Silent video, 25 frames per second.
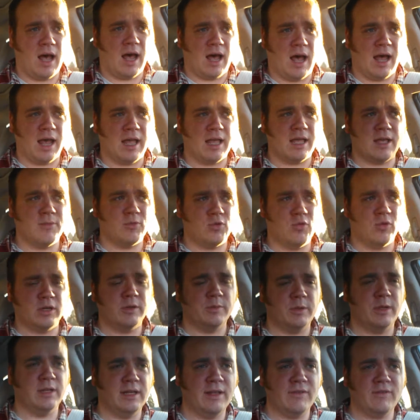I am going
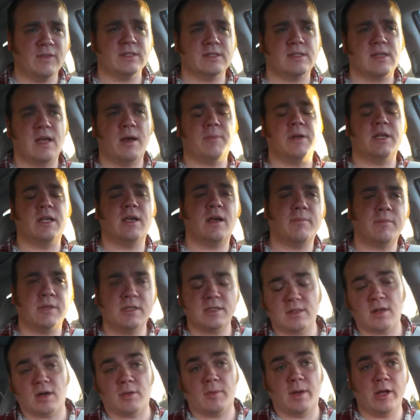to be leaving this company. I'm going
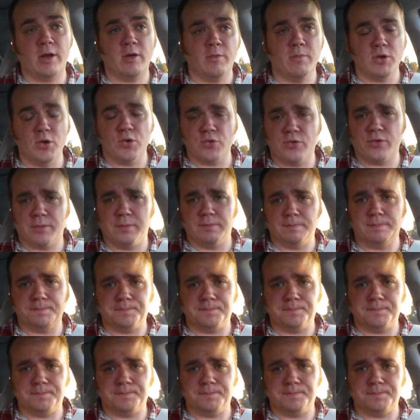to start my own booth.